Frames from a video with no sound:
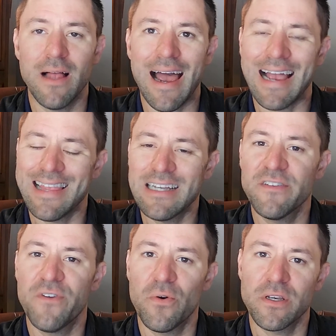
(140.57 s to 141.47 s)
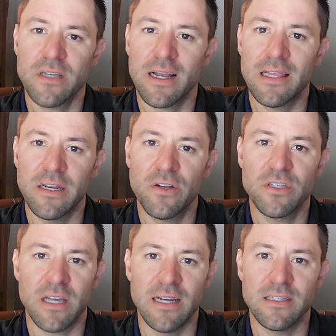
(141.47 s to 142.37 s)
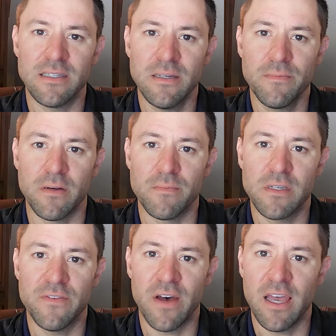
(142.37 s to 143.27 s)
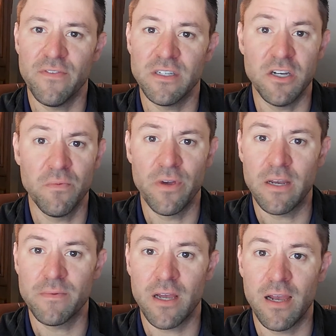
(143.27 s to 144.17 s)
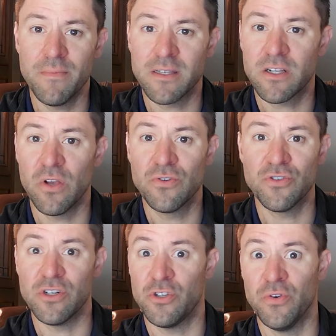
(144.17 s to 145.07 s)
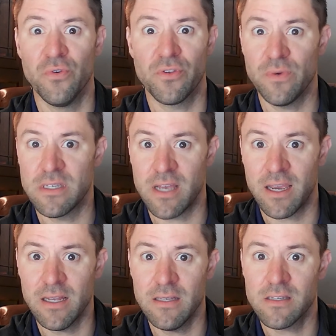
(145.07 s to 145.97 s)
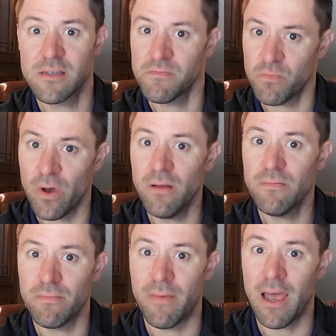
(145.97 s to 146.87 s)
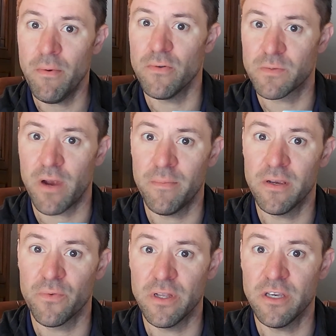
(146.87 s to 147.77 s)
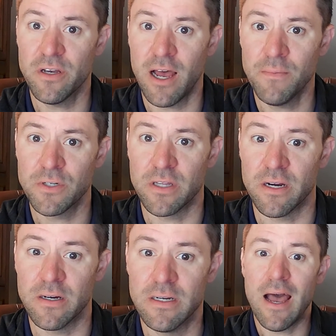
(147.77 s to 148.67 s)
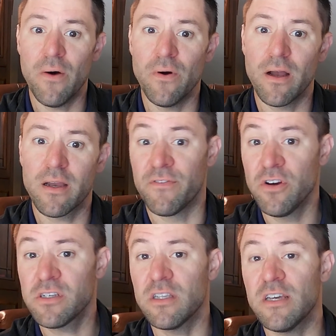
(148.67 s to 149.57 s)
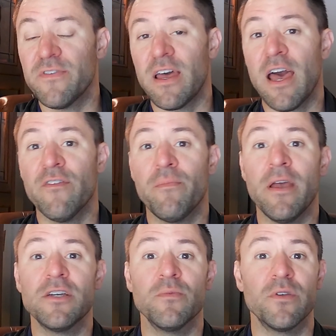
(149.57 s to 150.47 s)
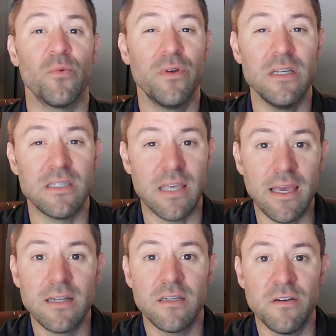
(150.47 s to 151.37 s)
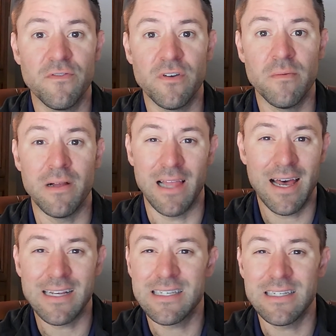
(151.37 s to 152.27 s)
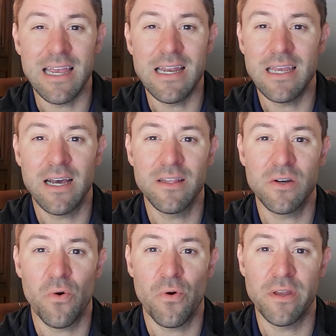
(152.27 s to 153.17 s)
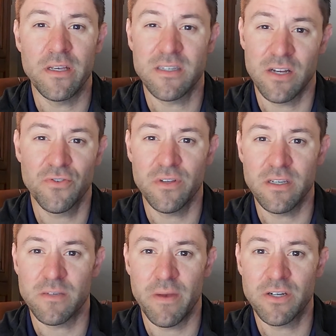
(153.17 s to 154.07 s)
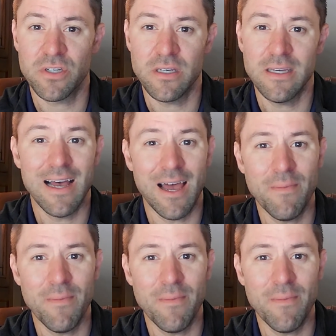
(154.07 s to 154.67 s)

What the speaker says: Well, I like to focus on clinical signs and symptoms. If I have a tear breakup time that's closer to 2 or 3 seconds, well, Miebo is probably a really good option there. Now, conversely, if I have a patient with a really scant tear film, a lot of staining on the cornea centrally especially,